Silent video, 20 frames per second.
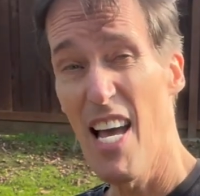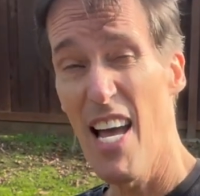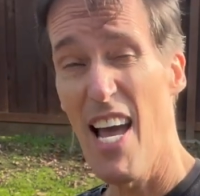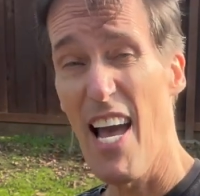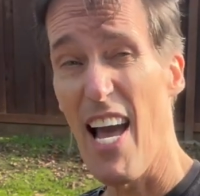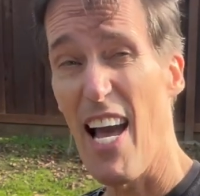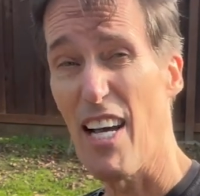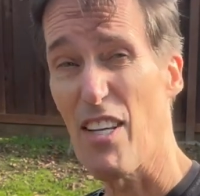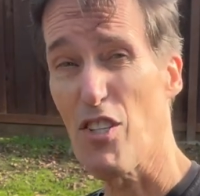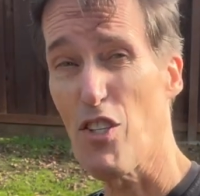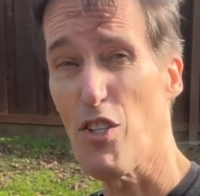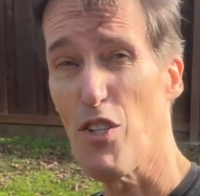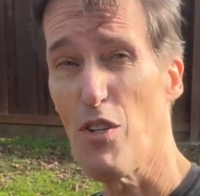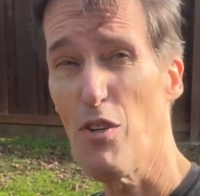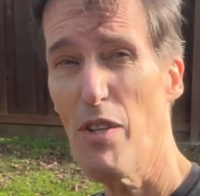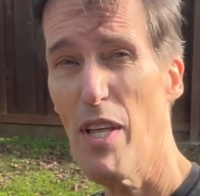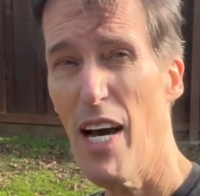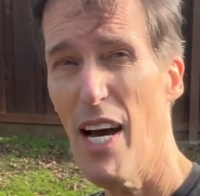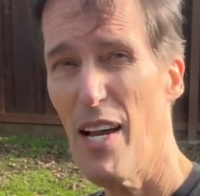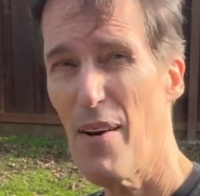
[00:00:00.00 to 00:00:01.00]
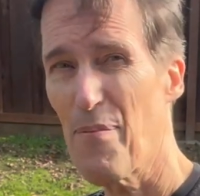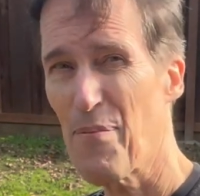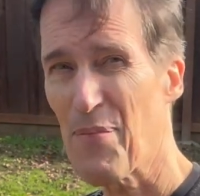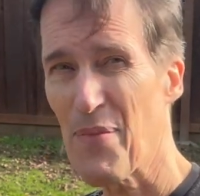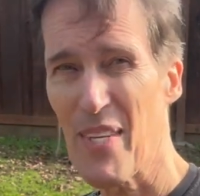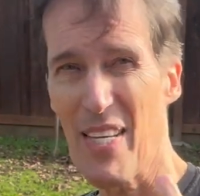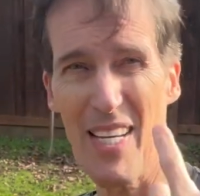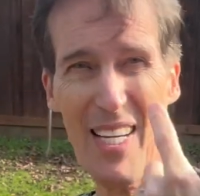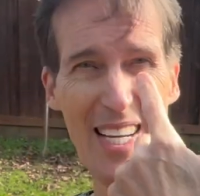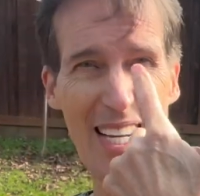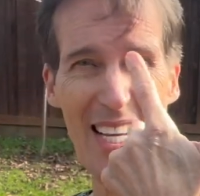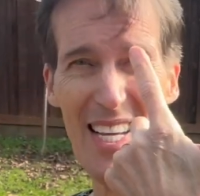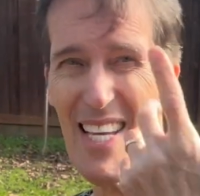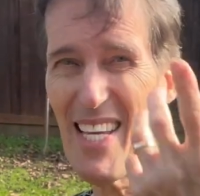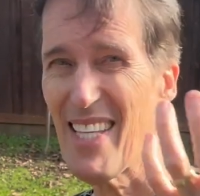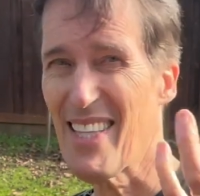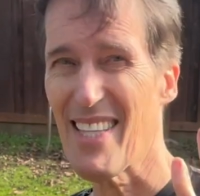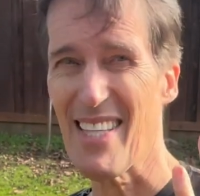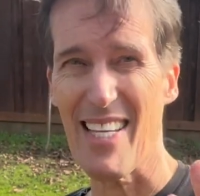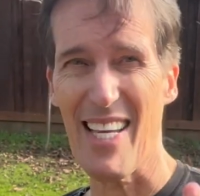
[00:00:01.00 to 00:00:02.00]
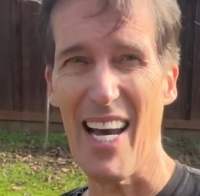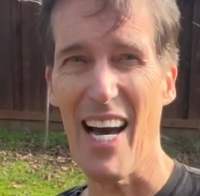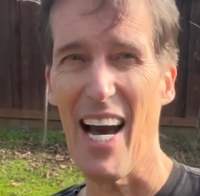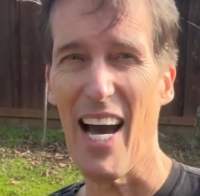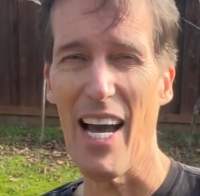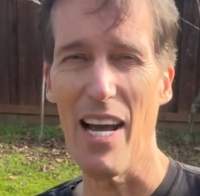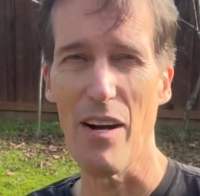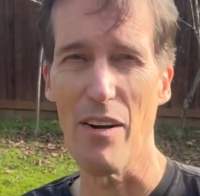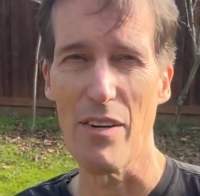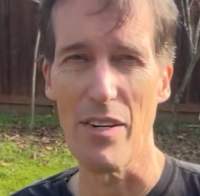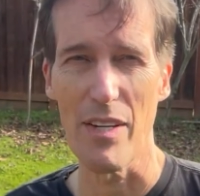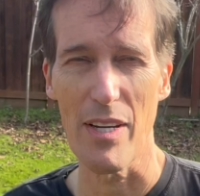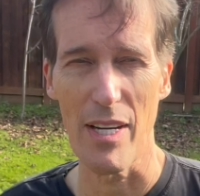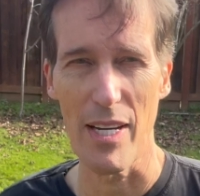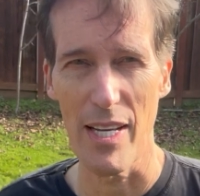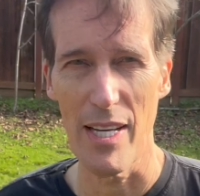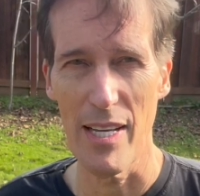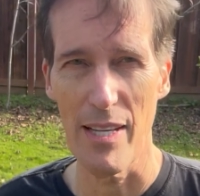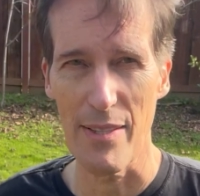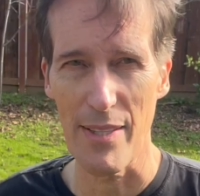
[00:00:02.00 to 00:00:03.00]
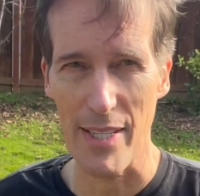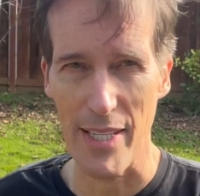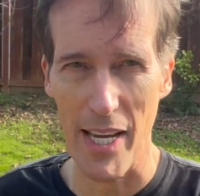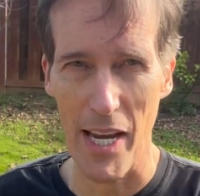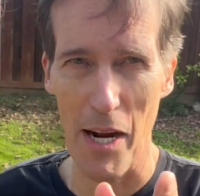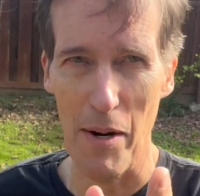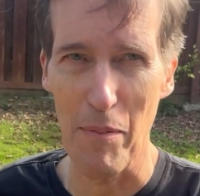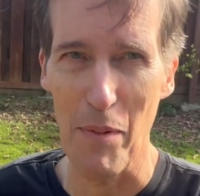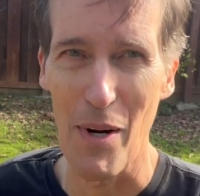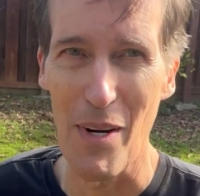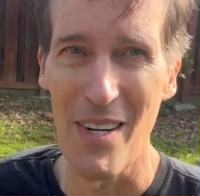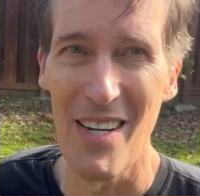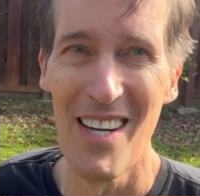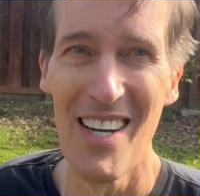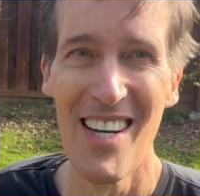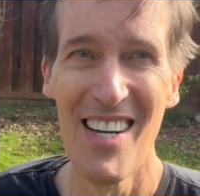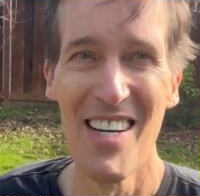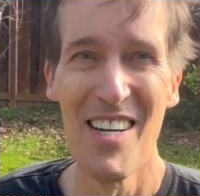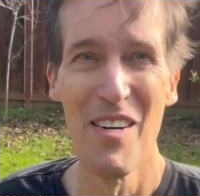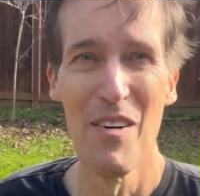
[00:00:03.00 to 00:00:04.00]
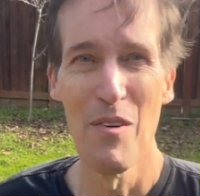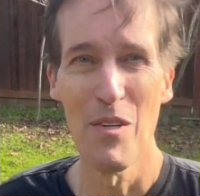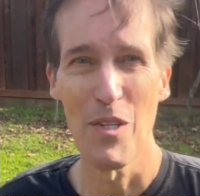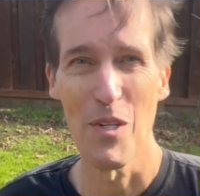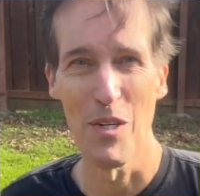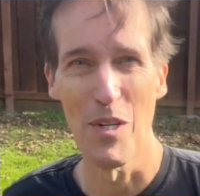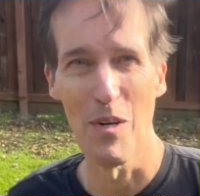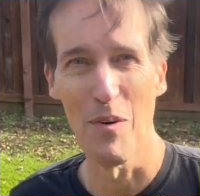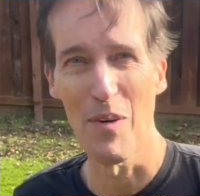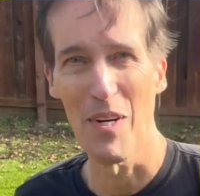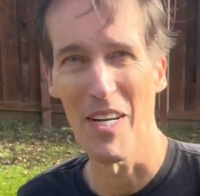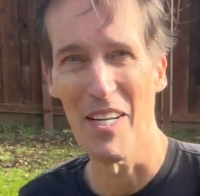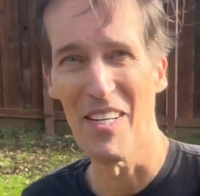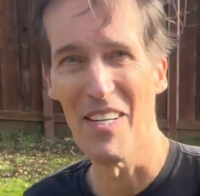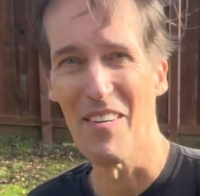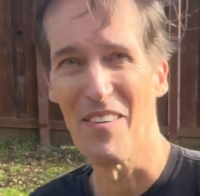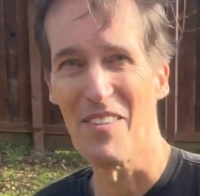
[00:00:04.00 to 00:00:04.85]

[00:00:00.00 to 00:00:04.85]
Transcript: as you do that, you're going to hit the guy or you're going to hit the camera, which you don't want to do.